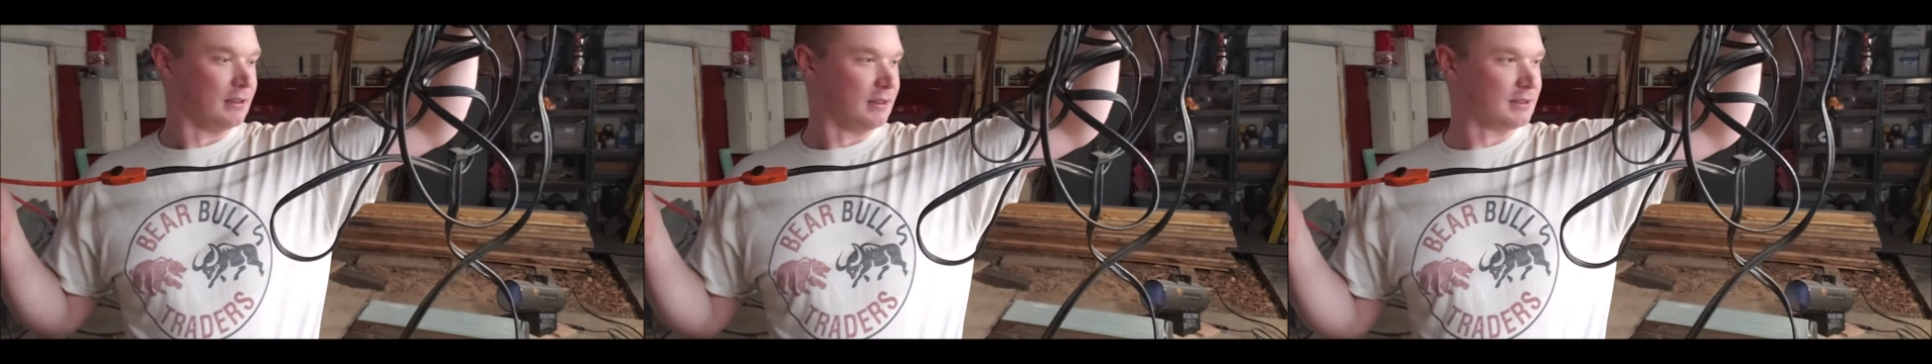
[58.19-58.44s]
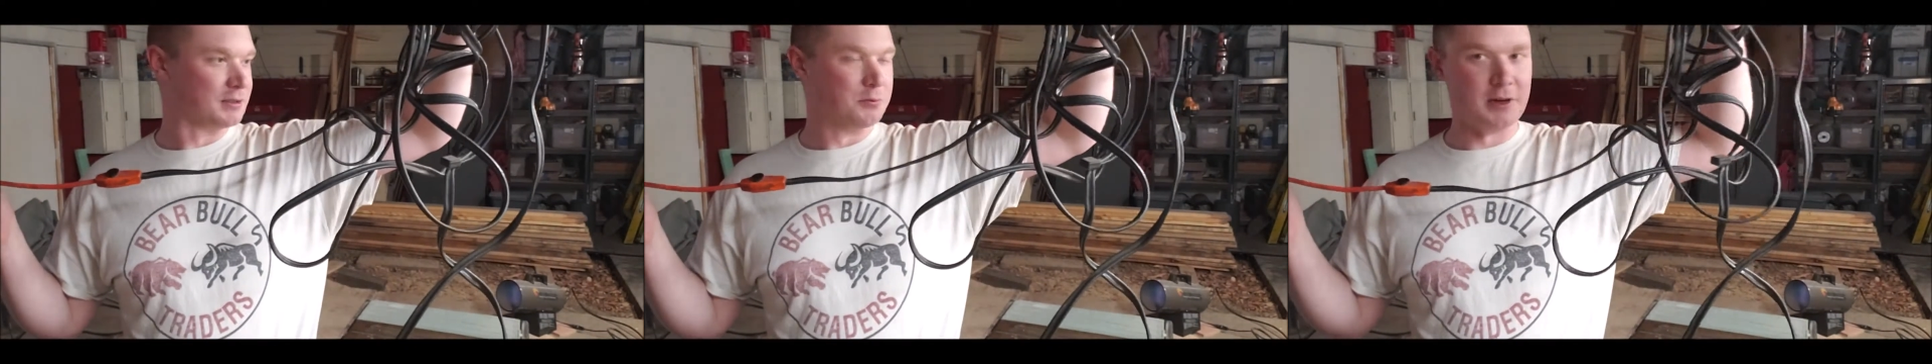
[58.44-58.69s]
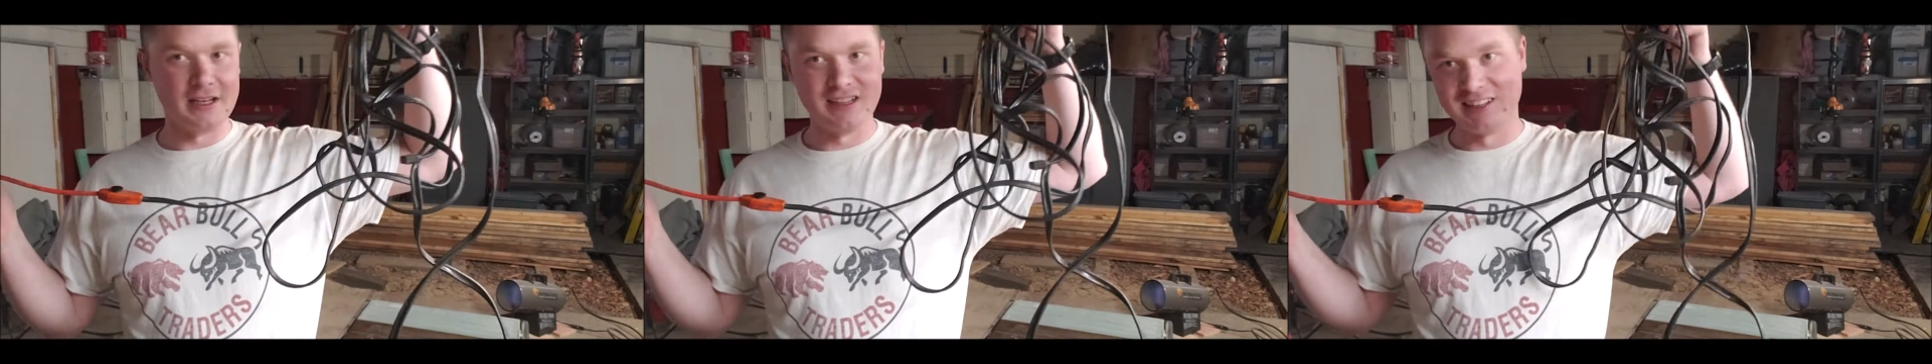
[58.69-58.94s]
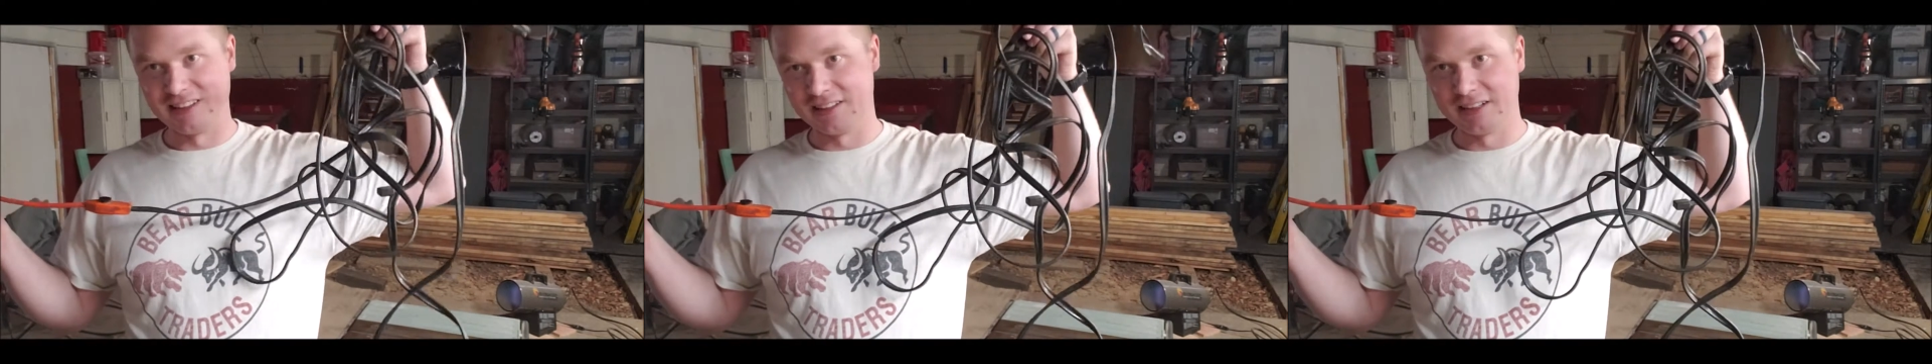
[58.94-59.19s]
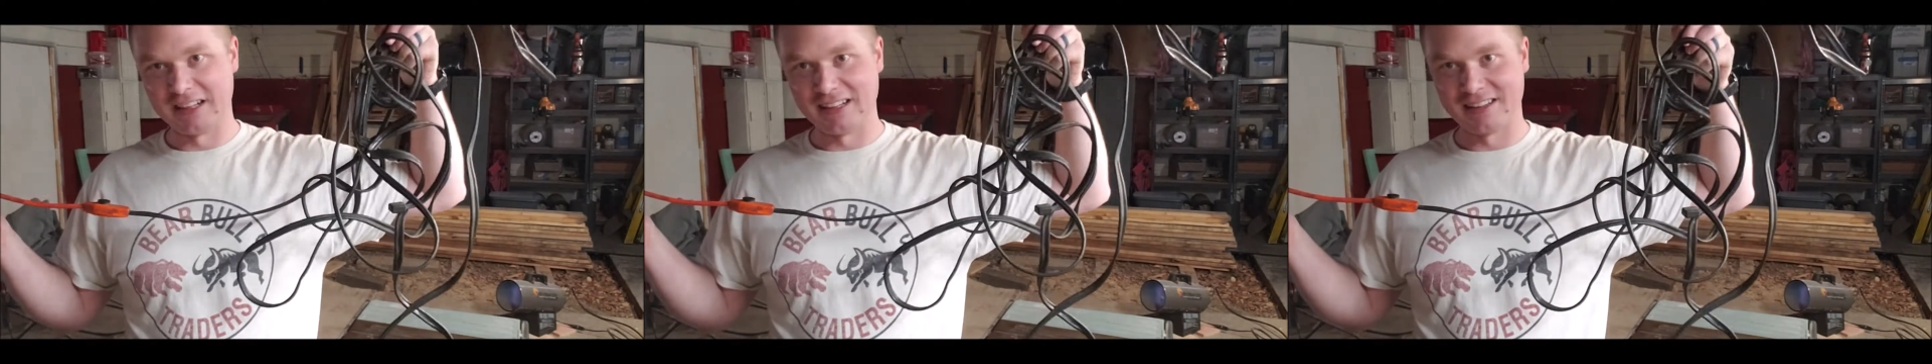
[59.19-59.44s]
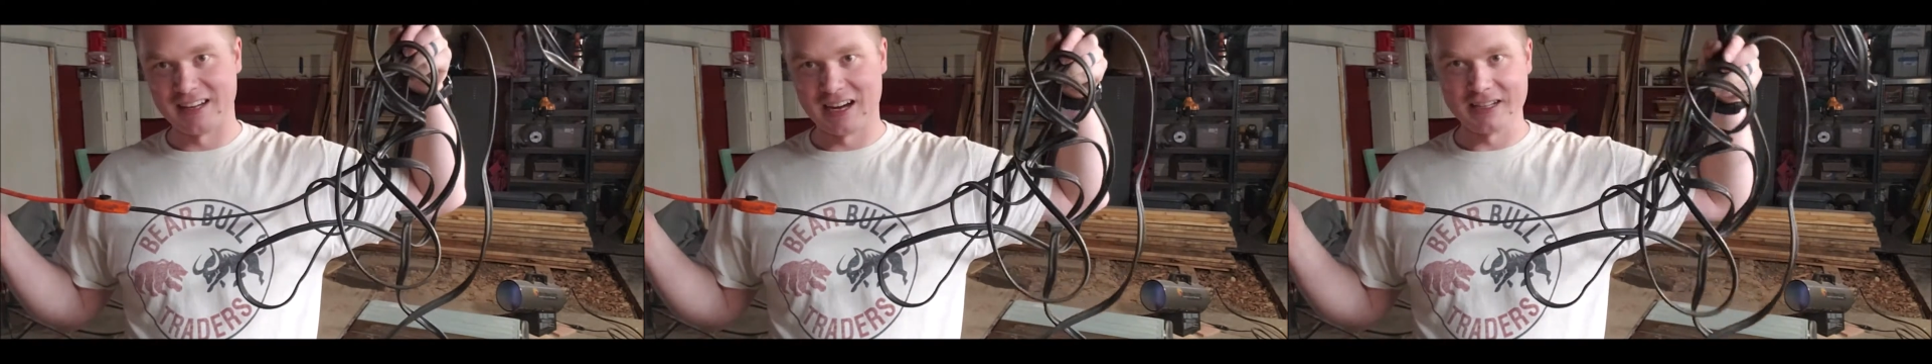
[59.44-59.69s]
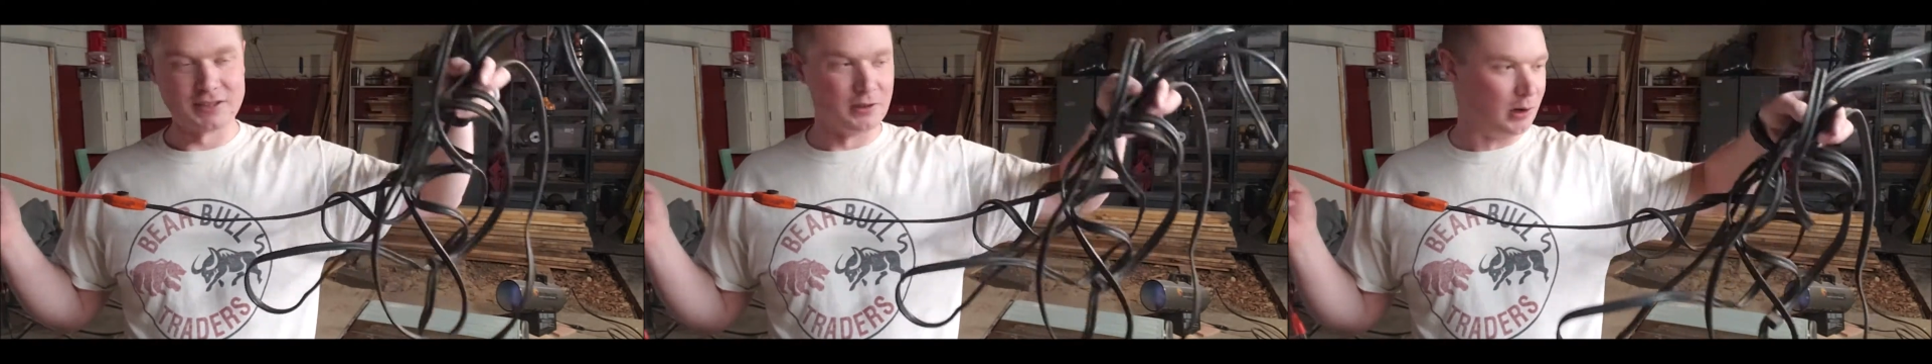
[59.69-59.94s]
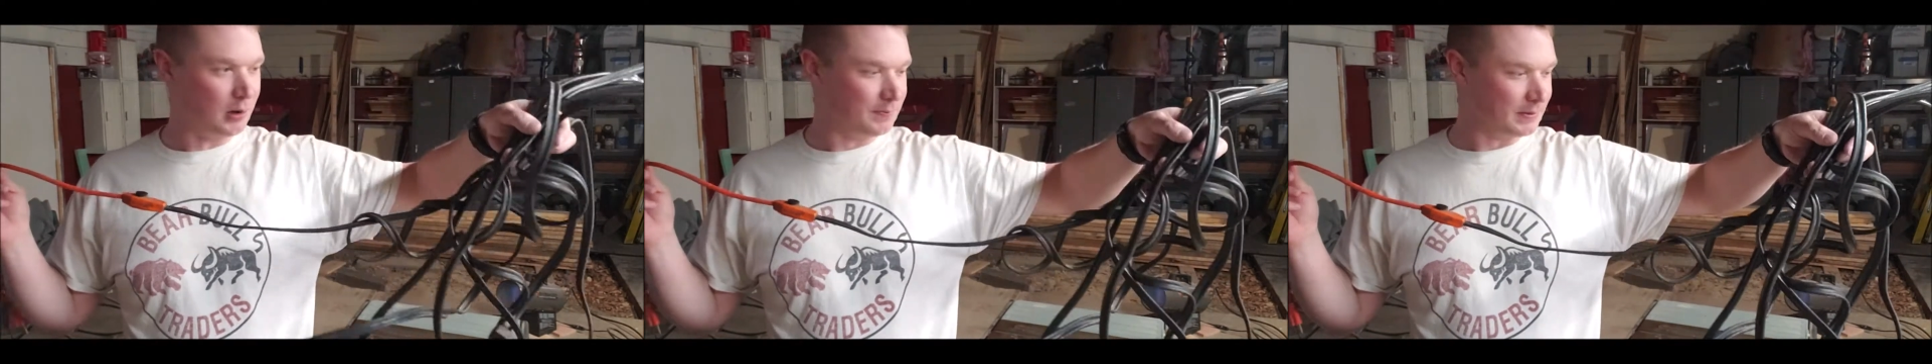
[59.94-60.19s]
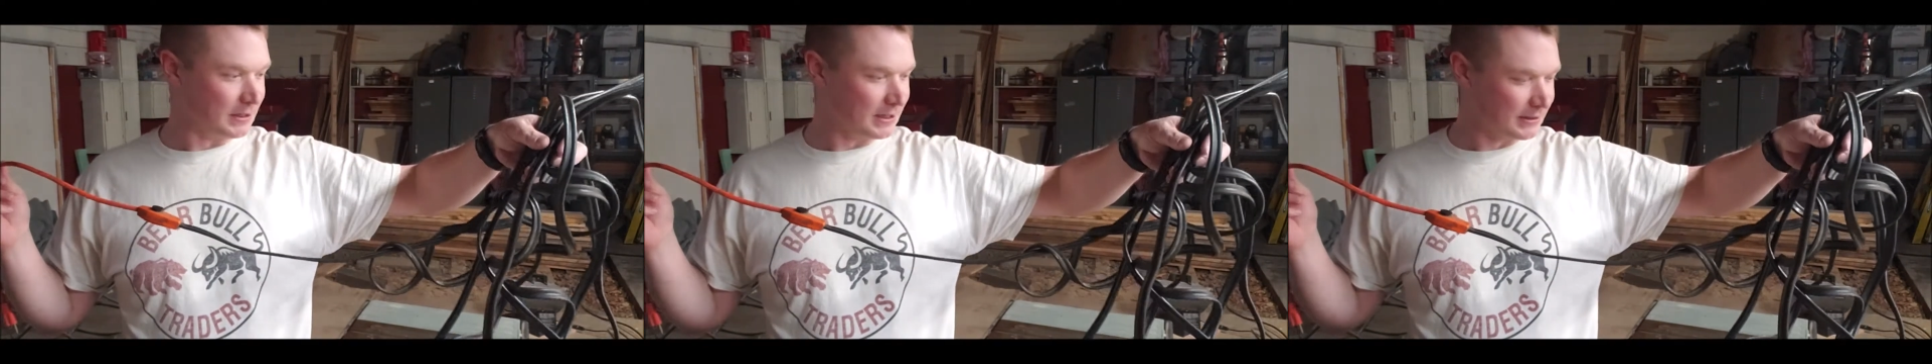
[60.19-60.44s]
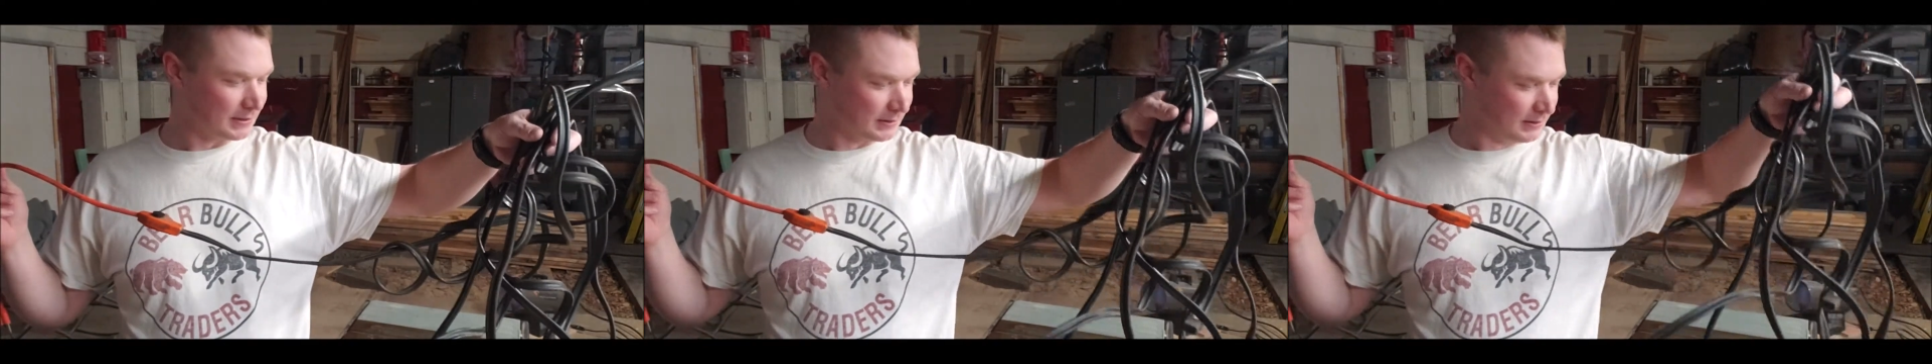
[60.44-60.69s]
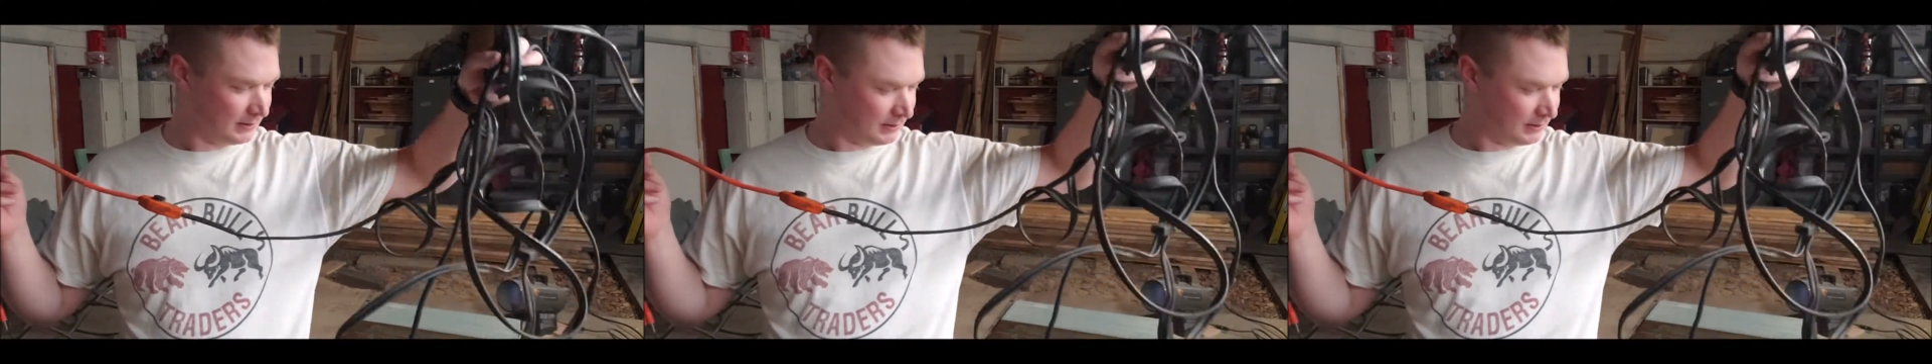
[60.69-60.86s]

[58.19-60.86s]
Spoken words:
It is way longer than I thought, so hopefully I can